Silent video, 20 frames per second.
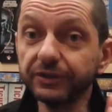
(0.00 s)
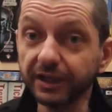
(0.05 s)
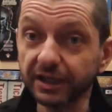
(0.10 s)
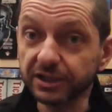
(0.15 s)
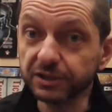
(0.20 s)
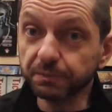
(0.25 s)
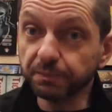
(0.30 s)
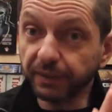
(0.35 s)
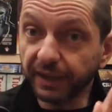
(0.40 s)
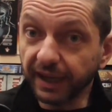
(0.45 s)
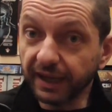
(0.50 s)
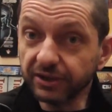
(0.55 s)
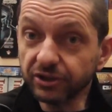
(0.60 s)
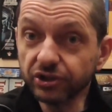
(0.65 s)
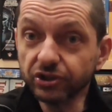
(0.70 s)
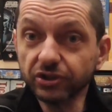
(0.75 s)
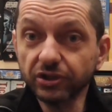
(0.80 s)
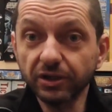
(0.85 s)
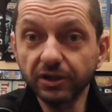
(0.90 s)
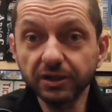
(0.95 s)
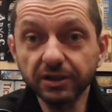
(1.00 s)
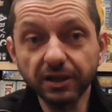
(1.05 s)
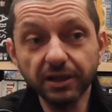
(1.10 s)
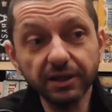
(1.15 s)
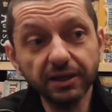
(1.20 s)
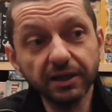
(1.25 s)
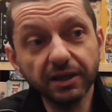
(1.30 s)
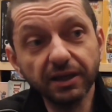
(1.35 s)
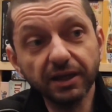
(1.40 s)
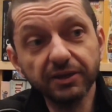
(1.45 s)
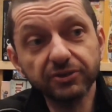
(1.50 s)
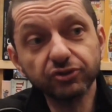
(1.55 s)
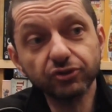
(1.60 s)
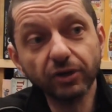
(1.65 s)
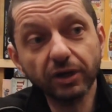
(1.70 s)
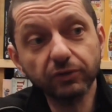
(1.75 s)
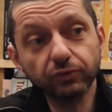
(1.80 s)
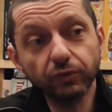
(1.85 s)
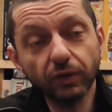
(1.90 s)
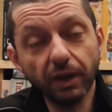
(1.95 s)
The expansion uh,
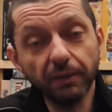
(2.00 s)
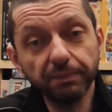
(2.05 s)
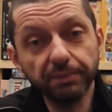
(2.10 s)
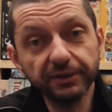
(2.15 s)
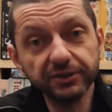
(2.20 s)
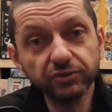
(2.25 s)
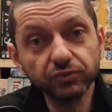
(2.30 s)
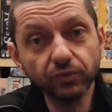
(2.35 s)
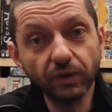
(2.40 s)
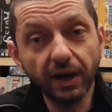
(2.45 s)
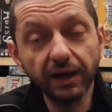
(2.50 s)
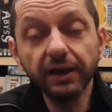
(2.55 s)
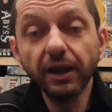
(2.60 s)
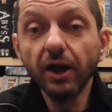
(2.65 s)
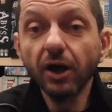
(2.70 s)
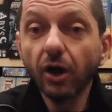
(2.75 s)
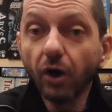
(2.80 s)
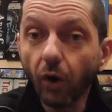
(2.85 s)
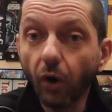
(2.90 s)
Trek 12 plus 1